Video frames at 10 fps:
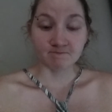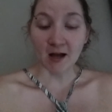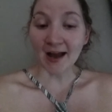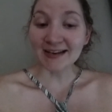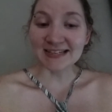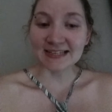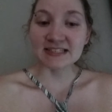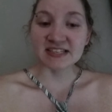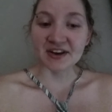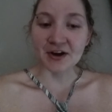I
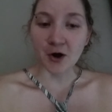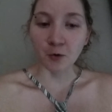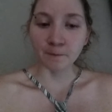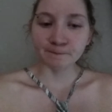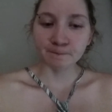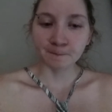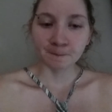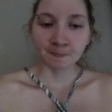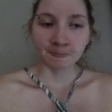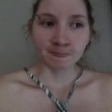need to know.
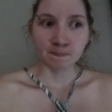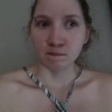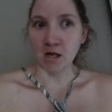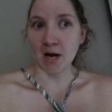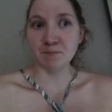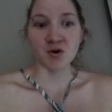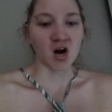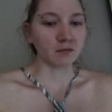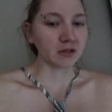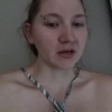I'm
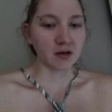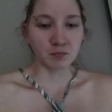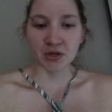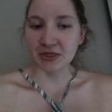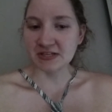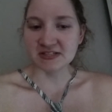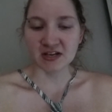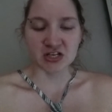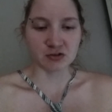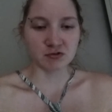probably going to put this
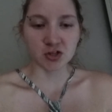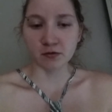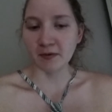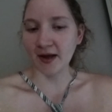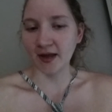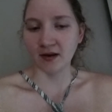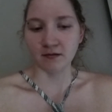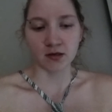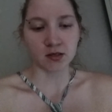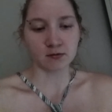on YouTube
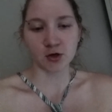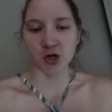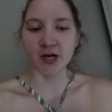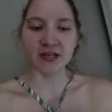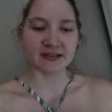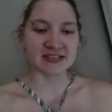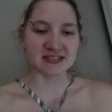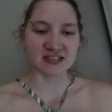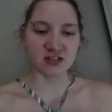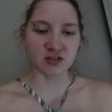and you're going to
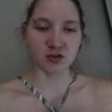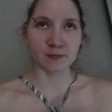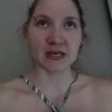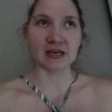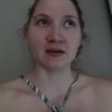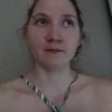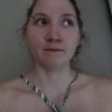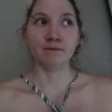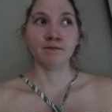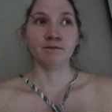listen to me.
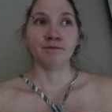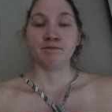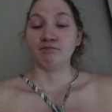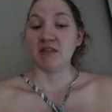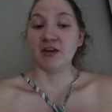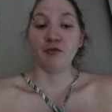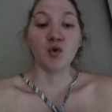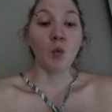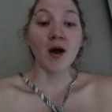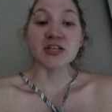If
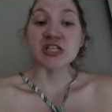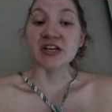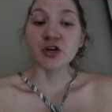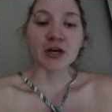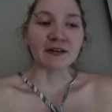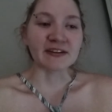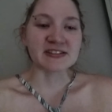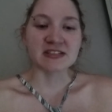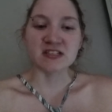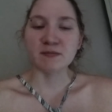you watch it, you're going to
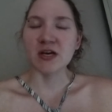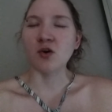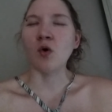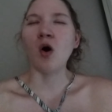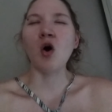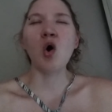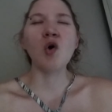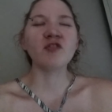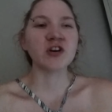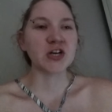listen to me go
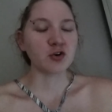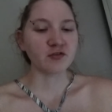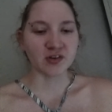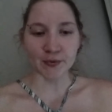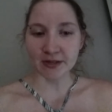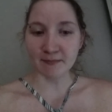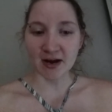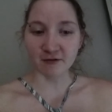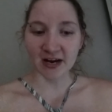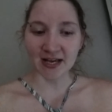over and over with
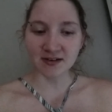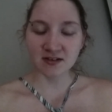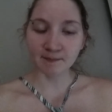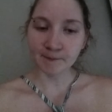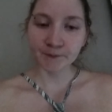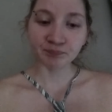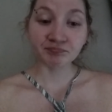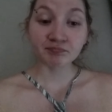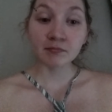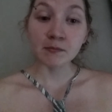my rant.
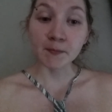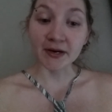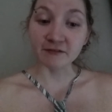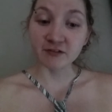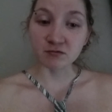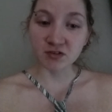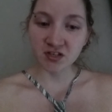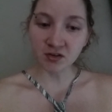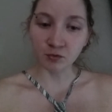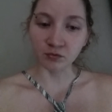But if you
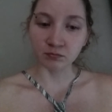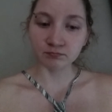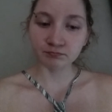do,